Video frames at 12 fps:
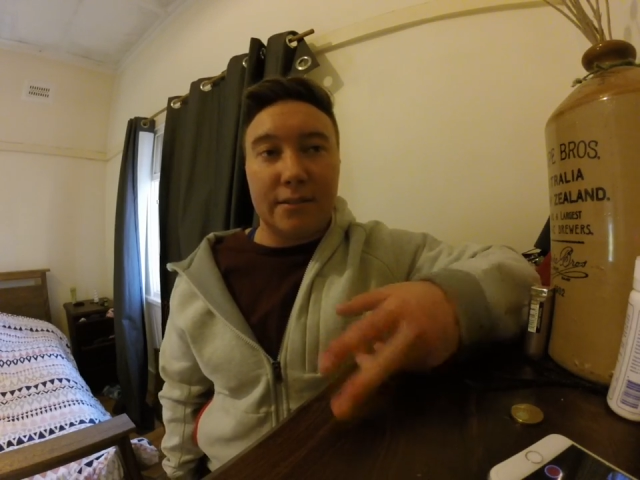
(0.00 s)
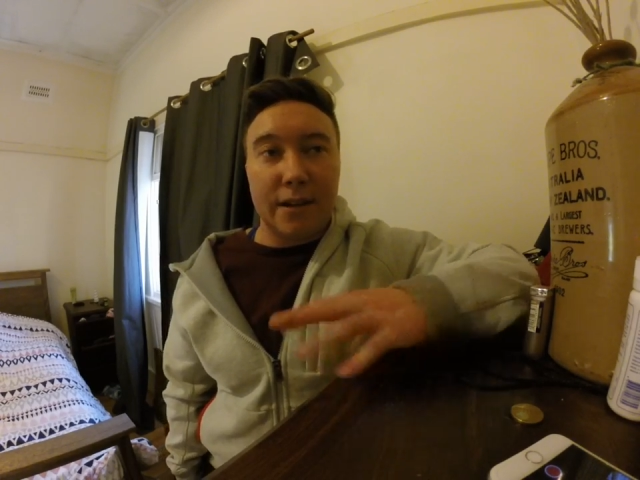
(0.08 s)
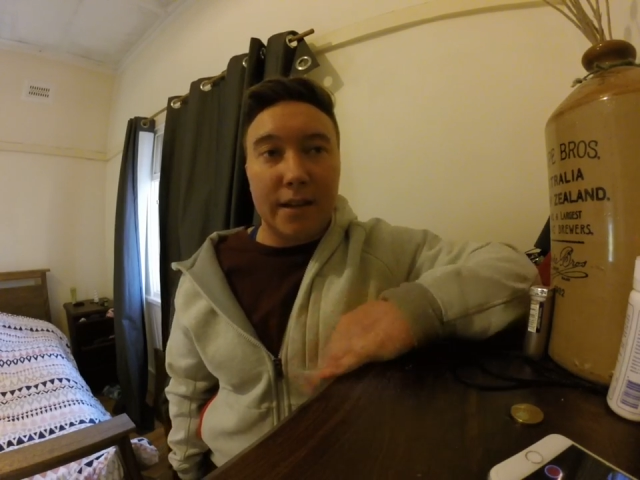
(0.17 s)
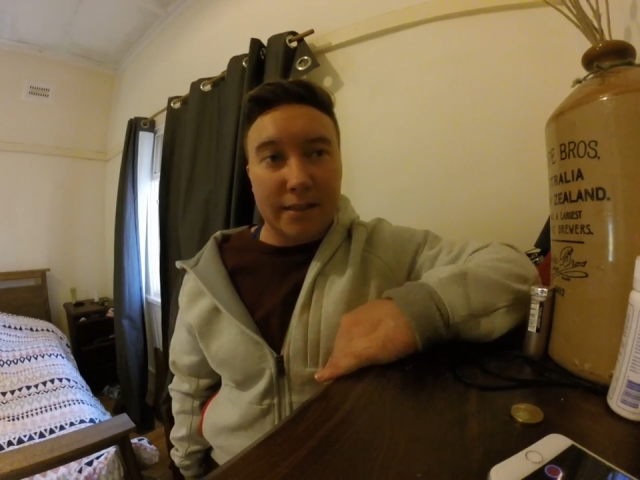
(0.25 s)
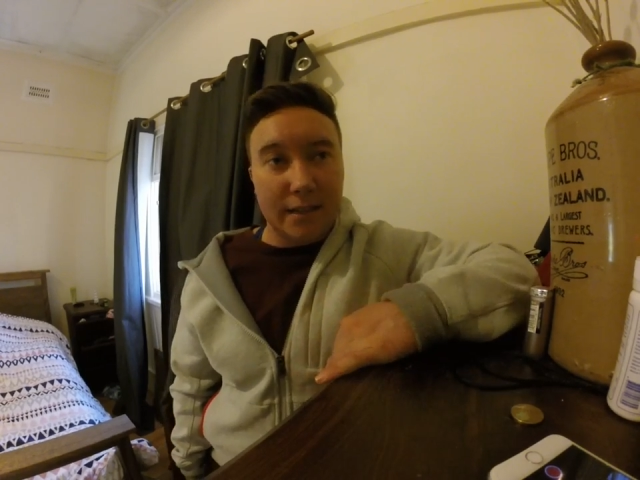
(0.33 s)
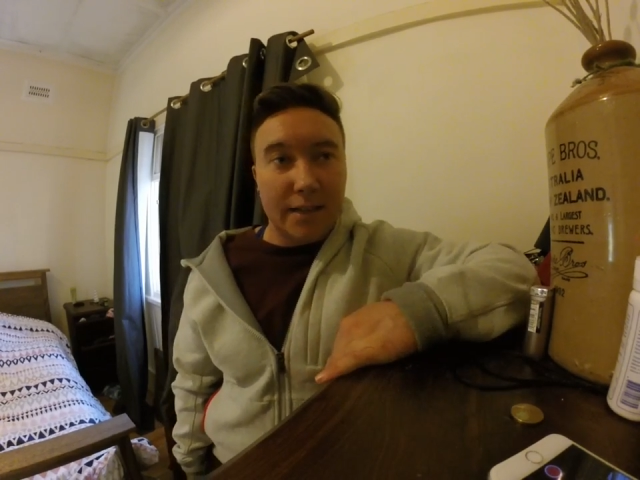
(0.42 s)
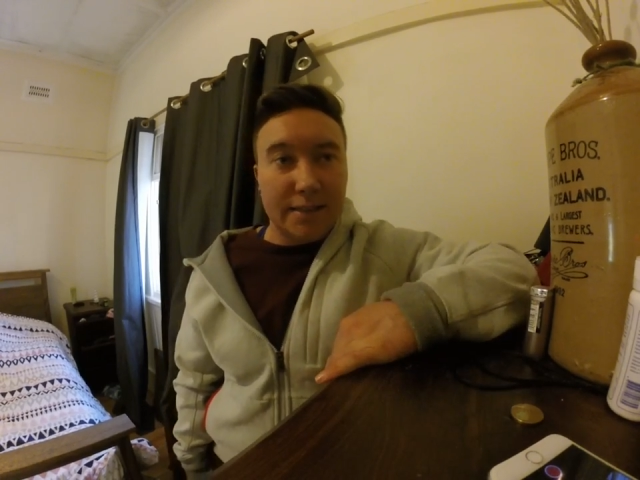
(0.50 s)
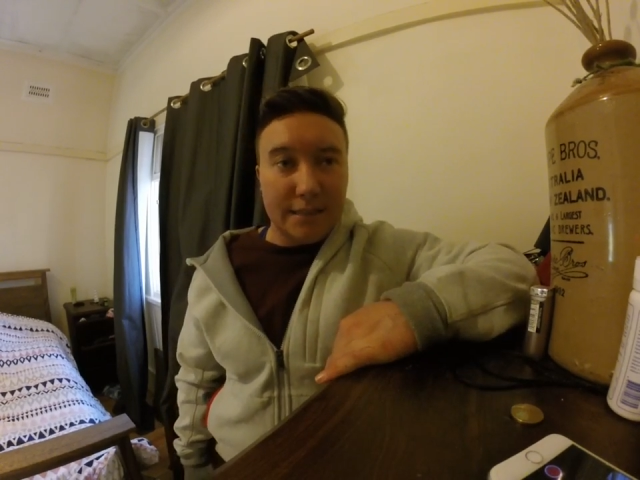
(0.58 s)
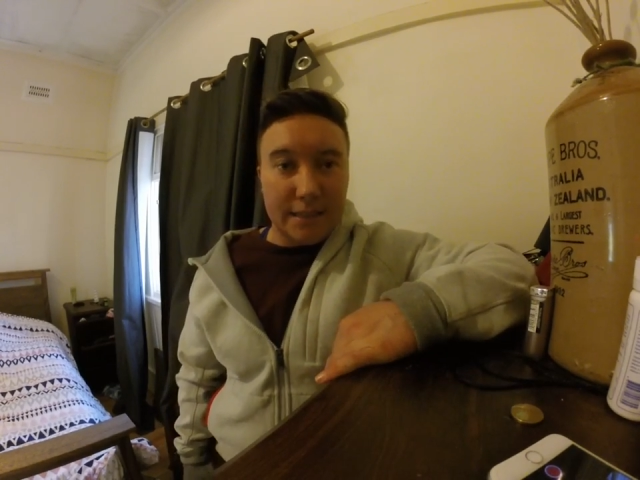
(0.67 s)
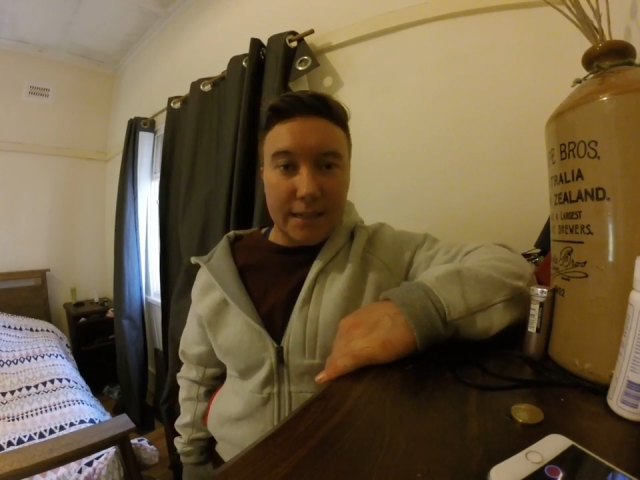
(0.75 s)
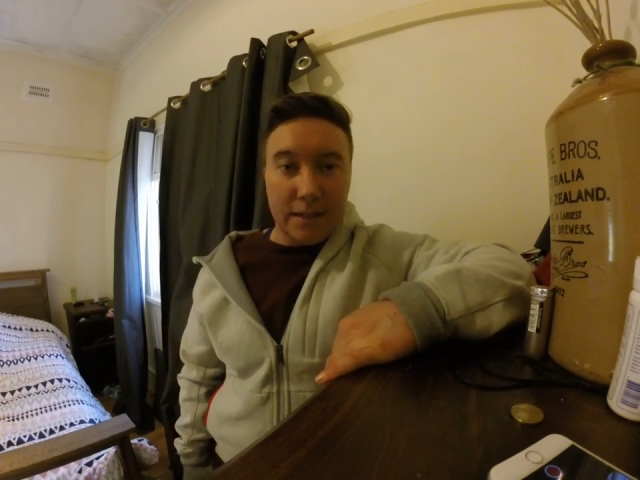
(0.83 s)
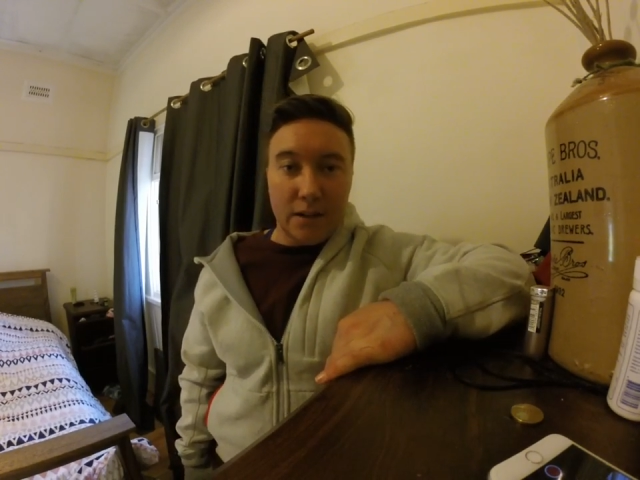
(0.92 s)
around the
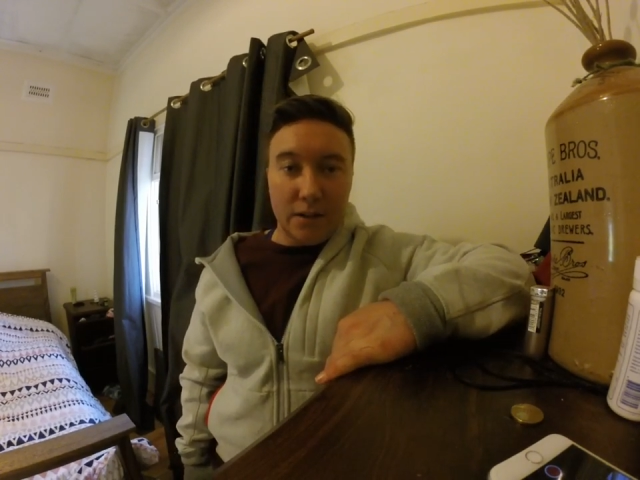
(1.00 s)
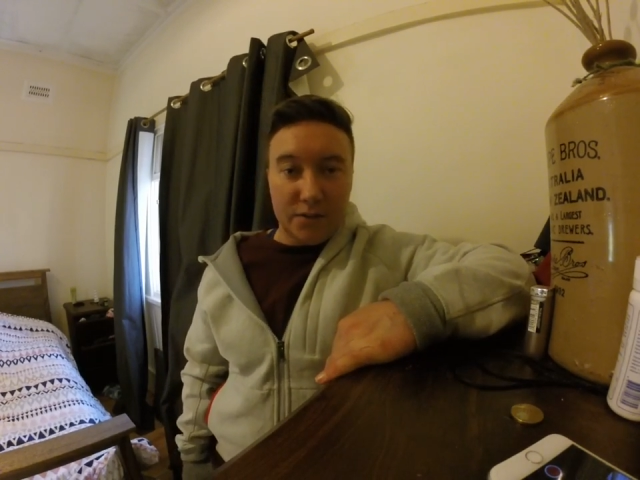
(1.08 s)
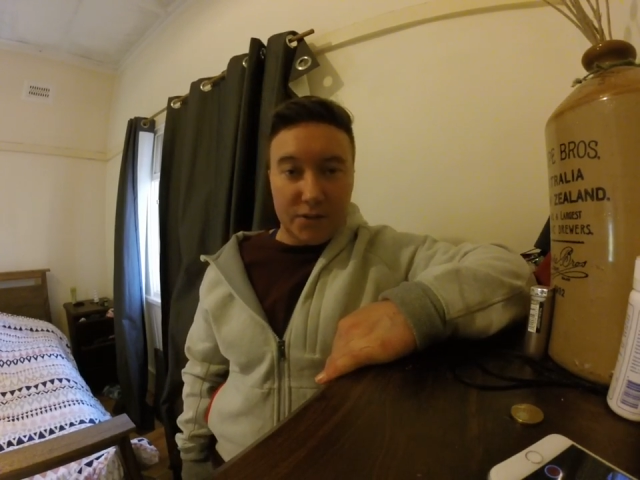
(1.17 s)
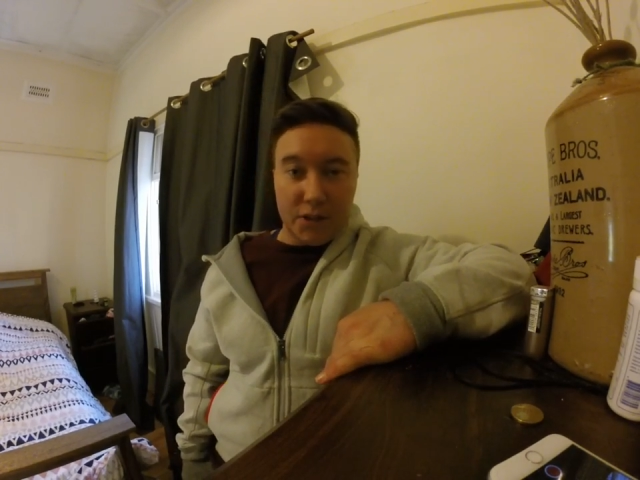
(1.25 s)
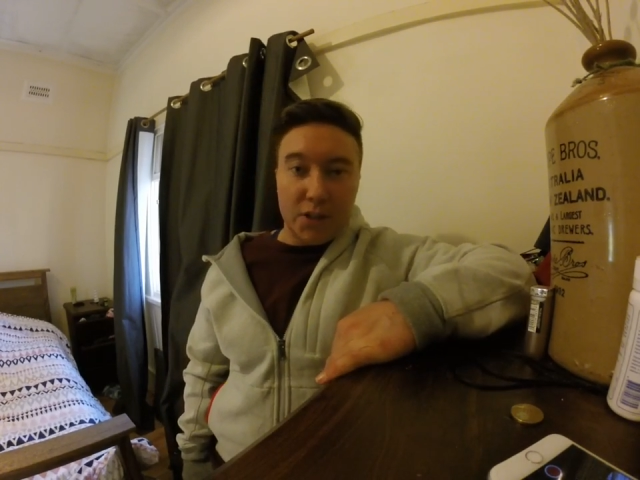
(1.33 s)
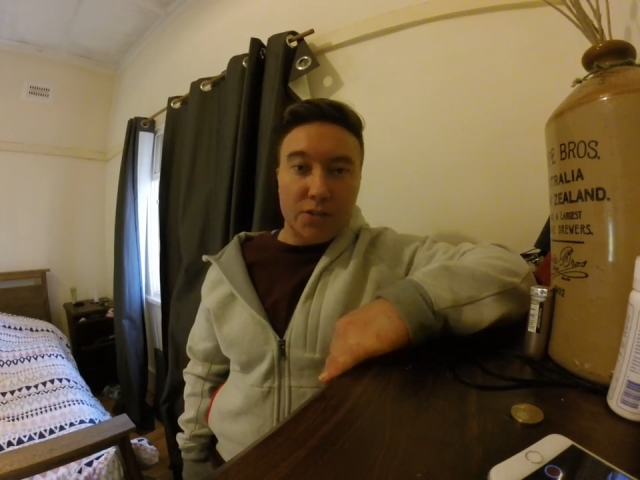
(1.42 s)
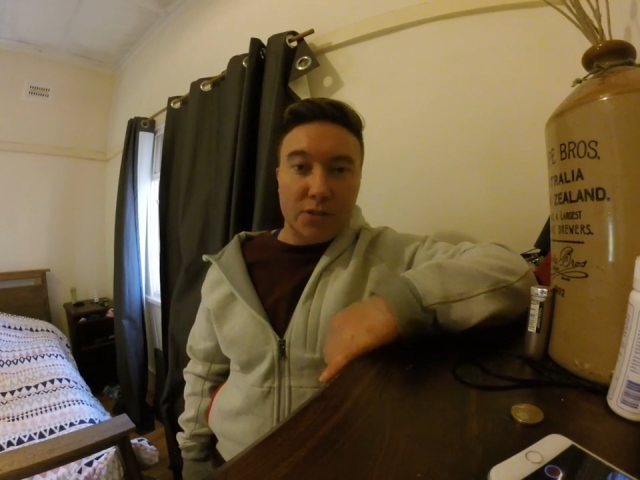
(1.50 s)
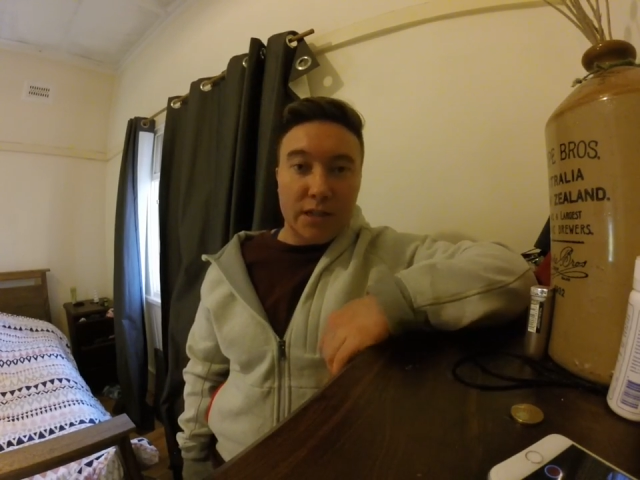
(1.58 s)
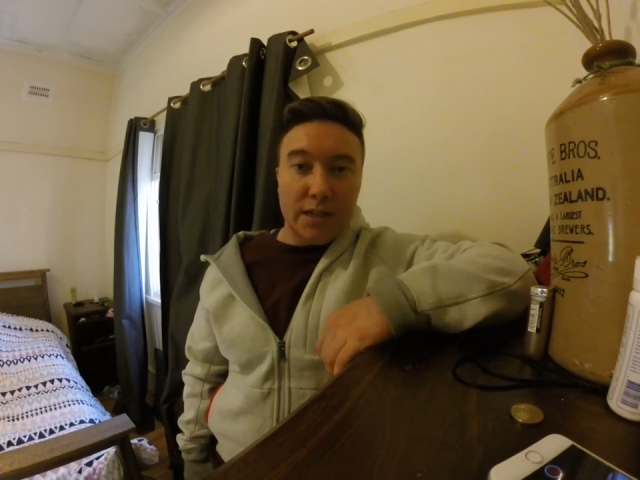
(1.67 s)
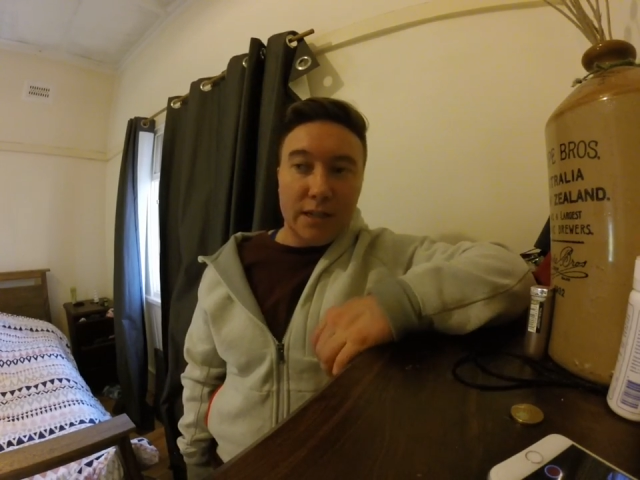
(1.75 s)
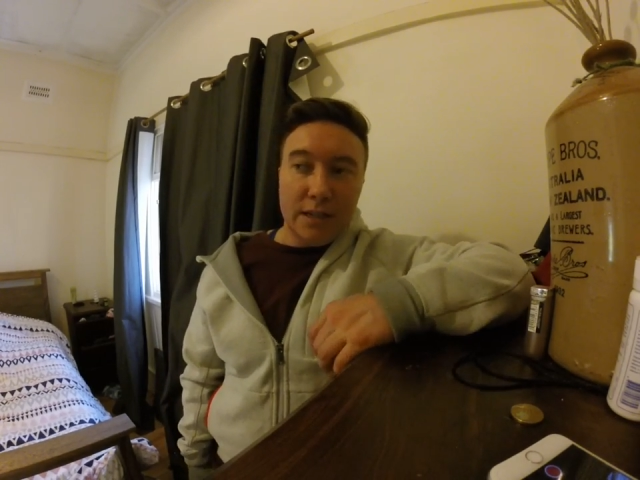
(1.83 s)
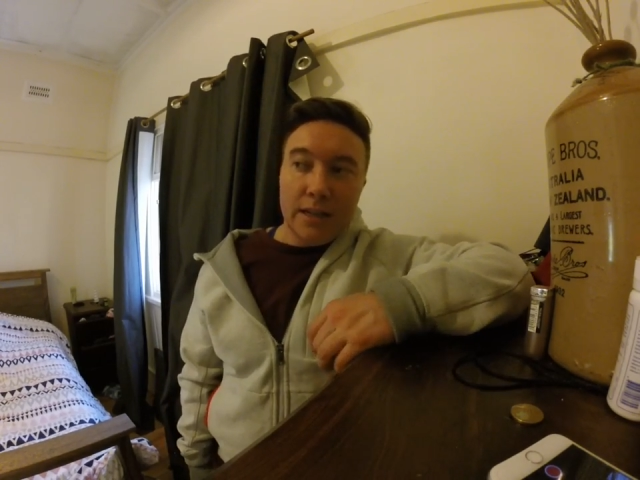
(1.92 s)
idea of surgery,